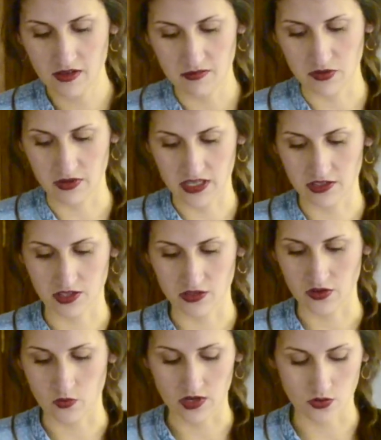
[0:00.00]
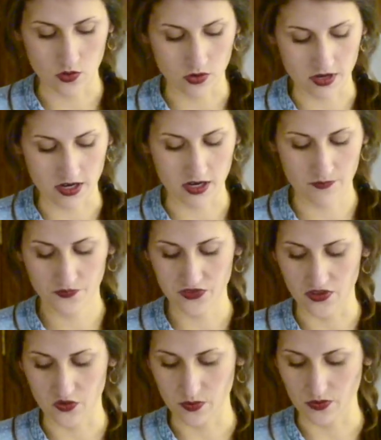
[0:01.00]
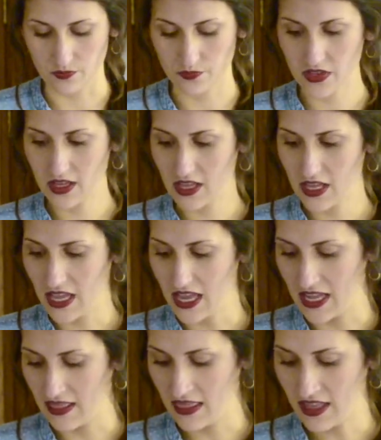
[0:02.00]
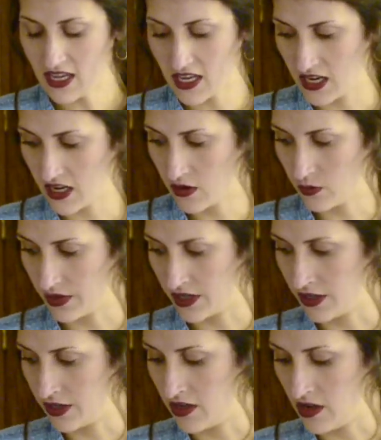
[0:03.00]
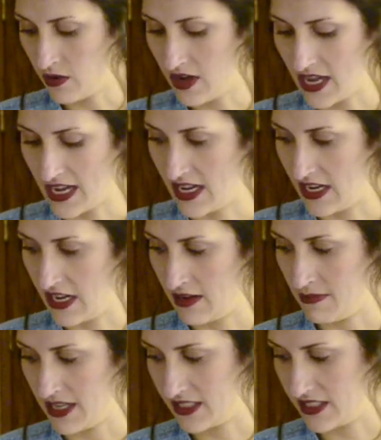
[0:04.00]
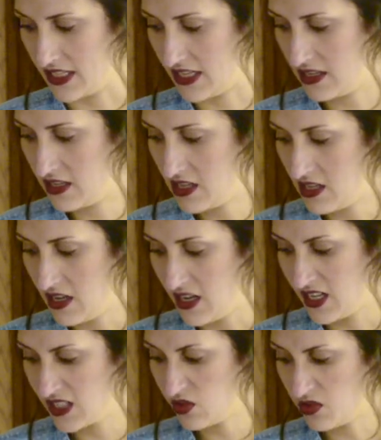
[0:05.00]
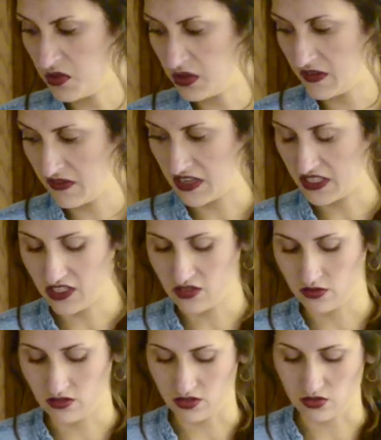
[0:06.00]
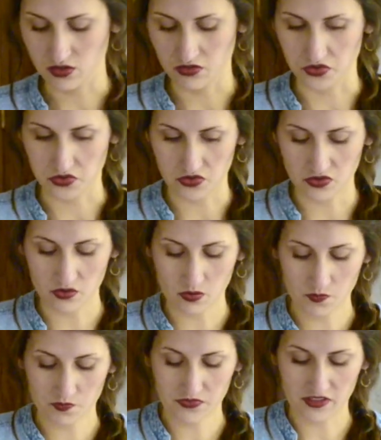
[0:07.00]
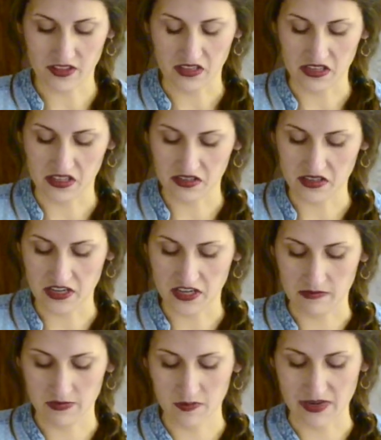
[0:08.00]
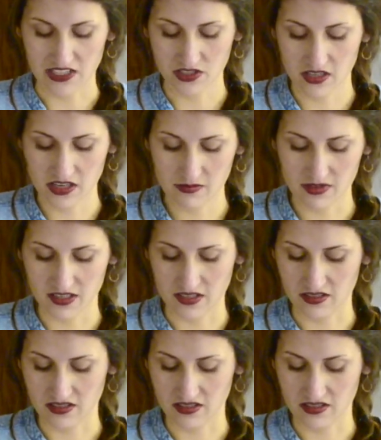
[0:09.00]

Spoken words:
but we're actually doing 1/4 teaspoon. And then we're going to go ahead and mix it. And it's totally fine to use the streusel spatula because